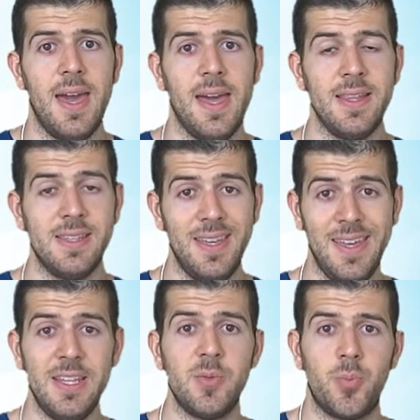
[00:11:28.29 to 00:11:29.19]
and
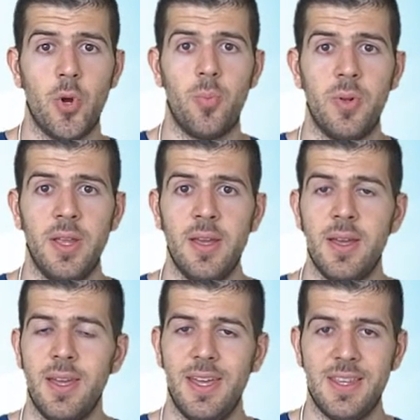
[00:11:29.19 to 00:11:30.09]
eat properly,
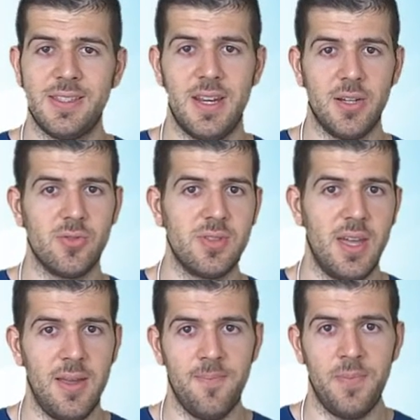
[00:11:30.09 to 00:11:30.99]
it is there to
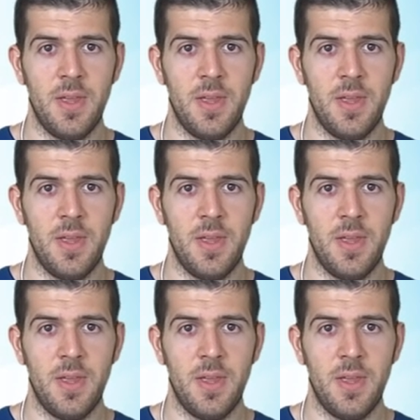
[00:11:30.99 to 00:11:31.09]
stay.